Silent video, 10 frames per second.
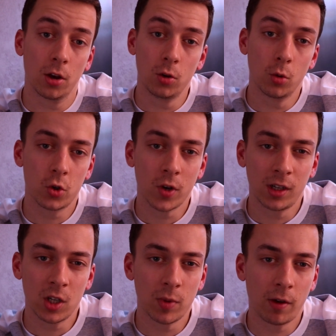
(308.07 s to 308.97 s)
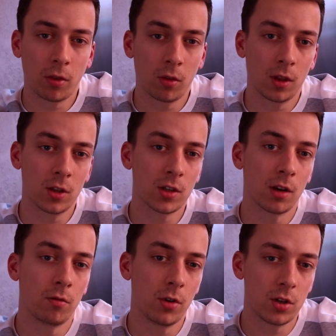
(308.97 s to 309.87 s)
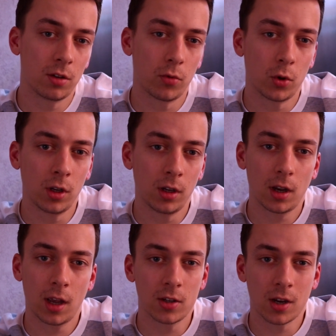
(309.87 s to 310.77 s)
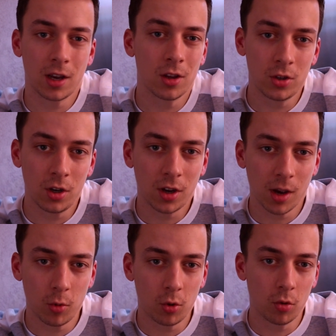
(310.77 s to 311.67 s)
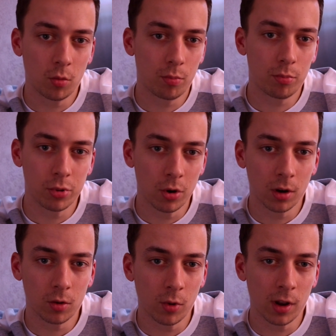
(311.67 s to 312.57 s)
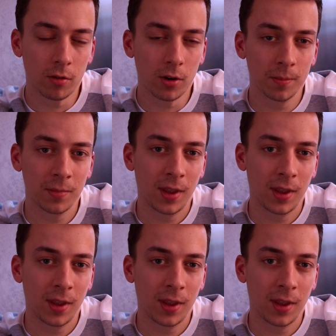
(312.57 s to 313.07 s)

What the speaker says: you will try this method instead of reaching for the anti-algae chemical product, whatever.